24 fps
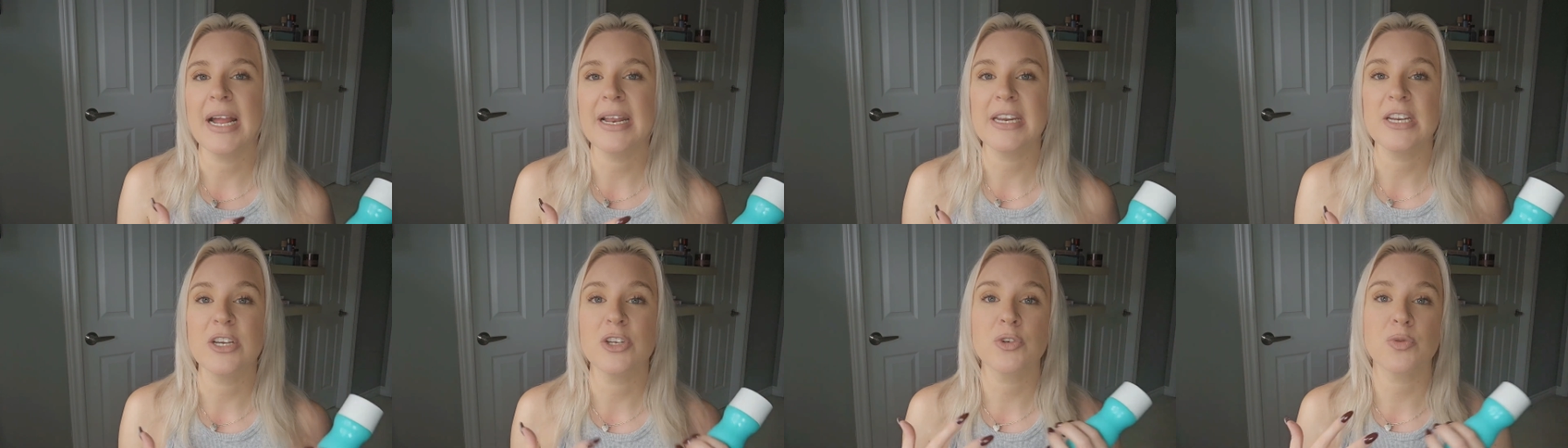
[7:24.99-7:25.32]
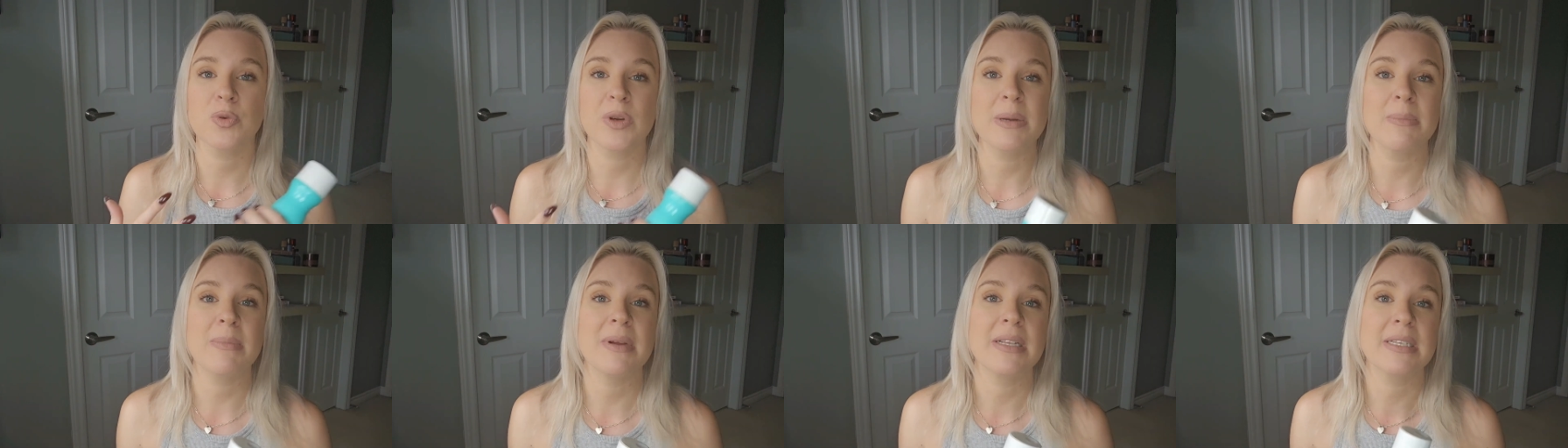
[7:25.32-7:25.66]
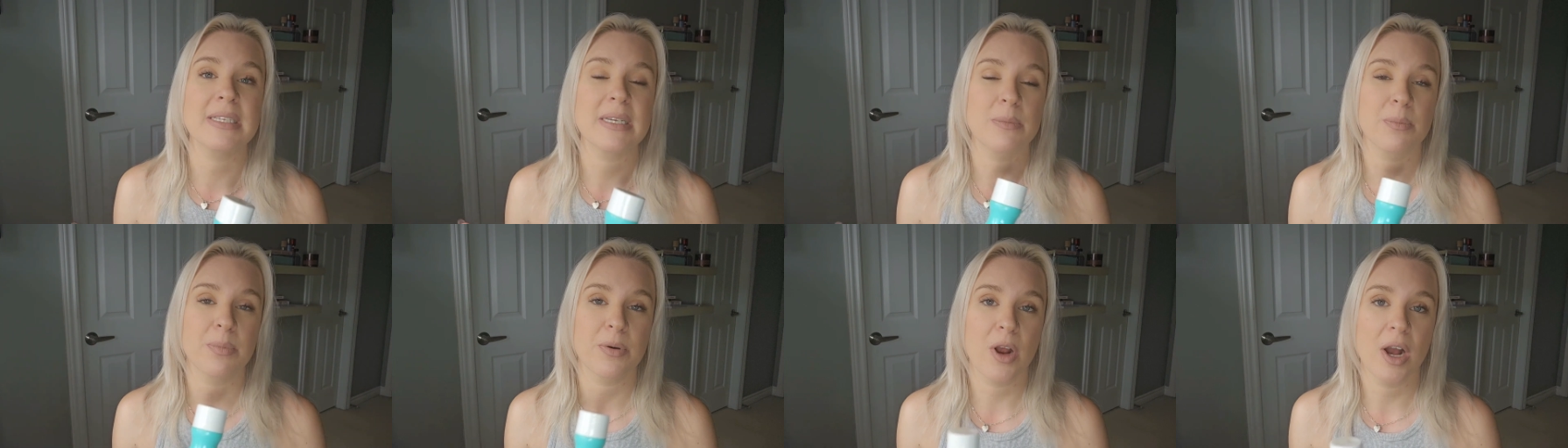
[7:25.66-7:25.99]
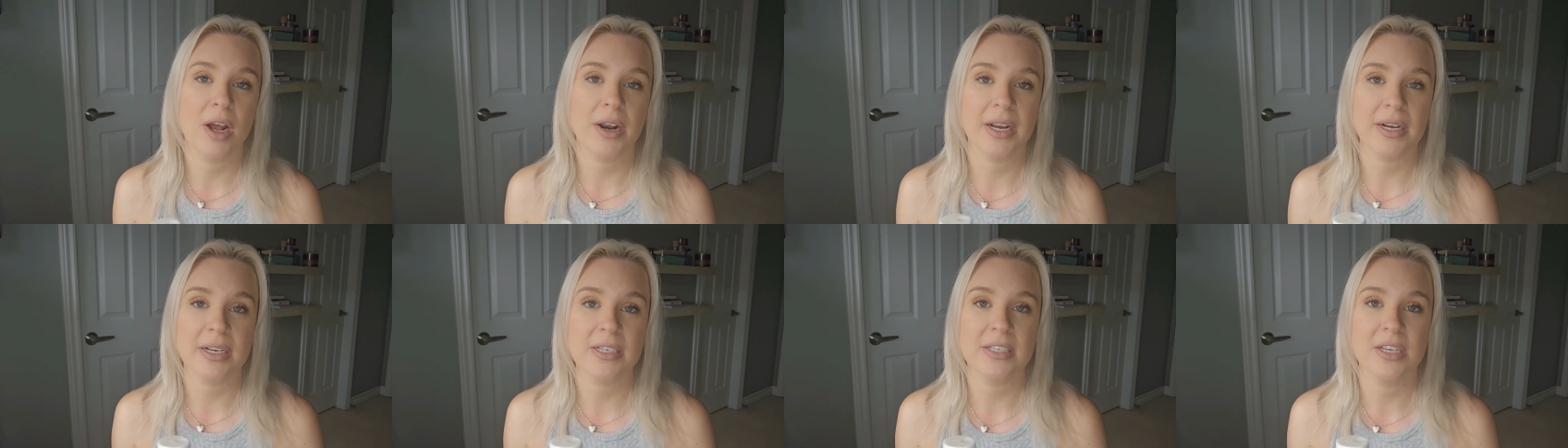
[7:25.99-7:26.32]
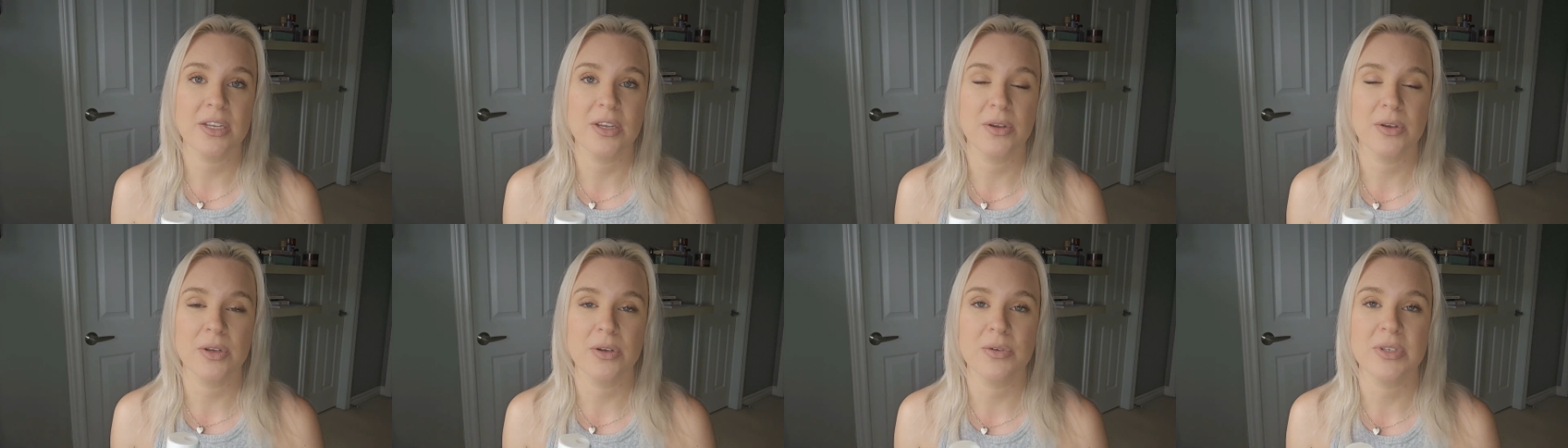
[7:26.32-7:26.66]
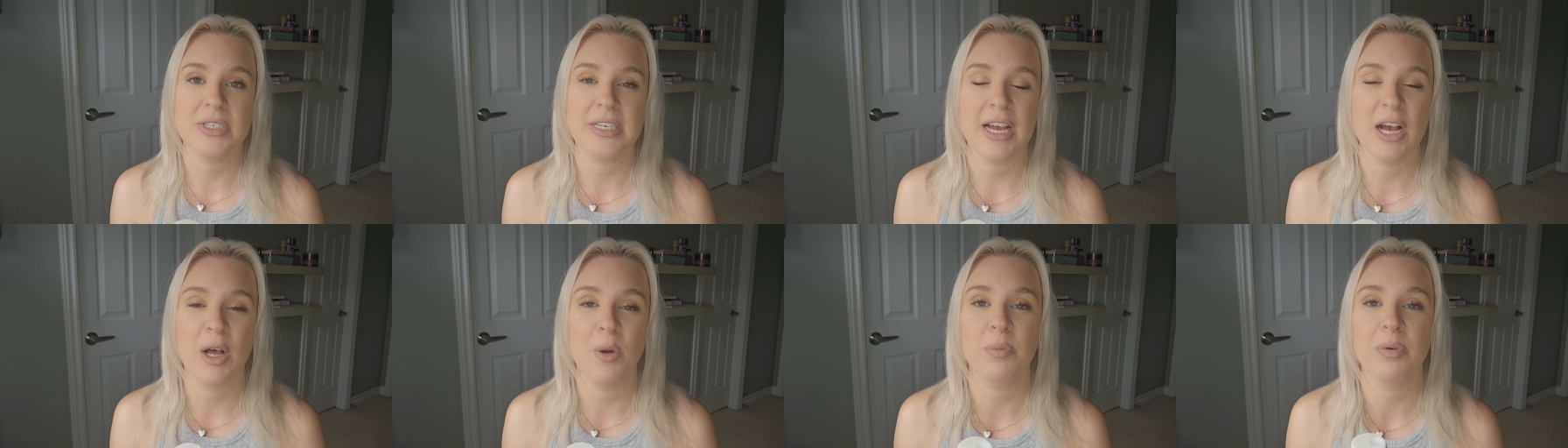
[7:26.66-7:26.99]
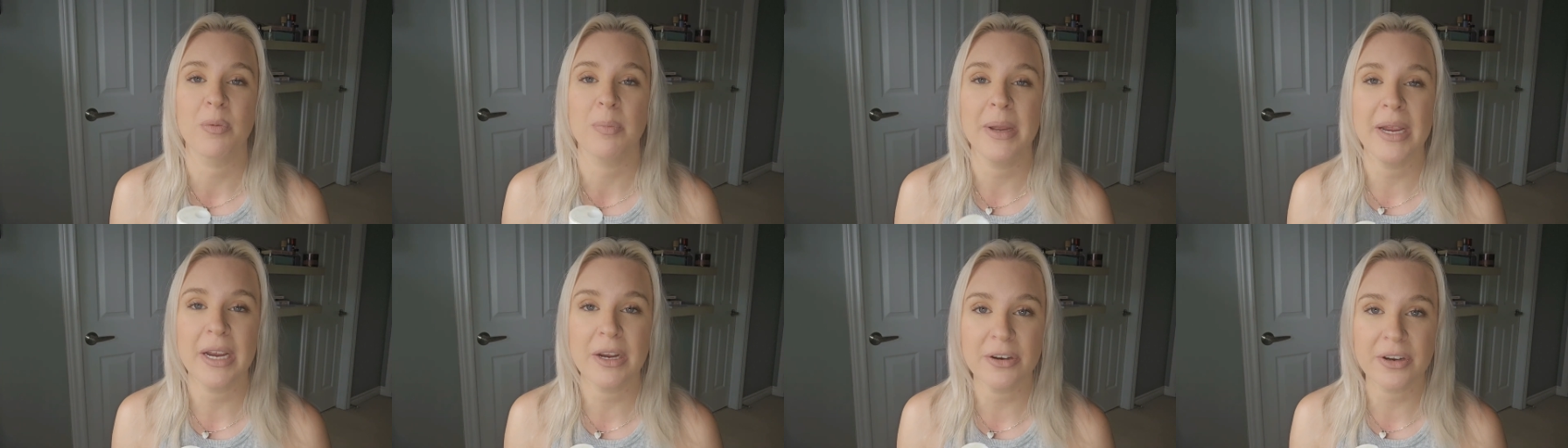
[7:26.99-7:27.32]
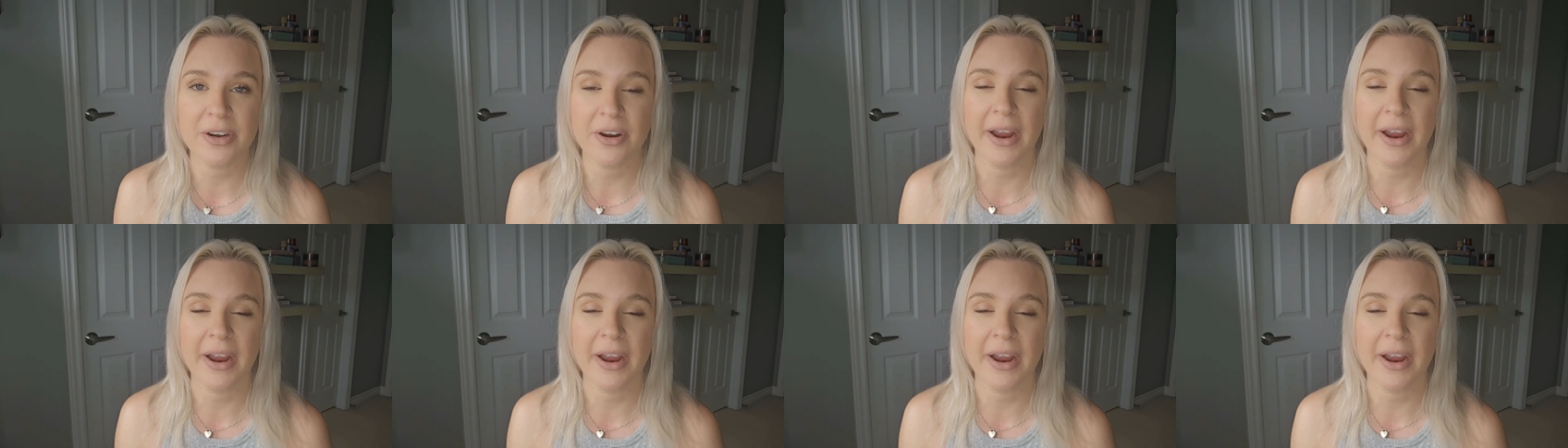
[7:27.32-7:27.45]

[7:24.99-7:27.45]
any treatments and products that you use to help repair